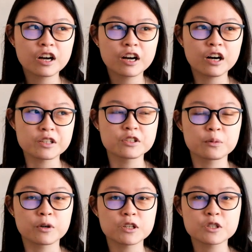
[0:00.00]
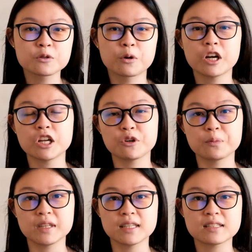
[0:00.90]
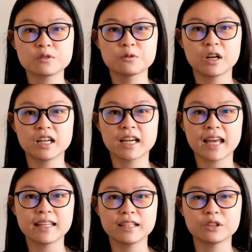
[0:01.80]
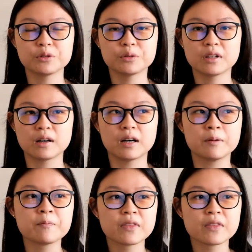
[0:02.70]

customers who are newbies who want to get into the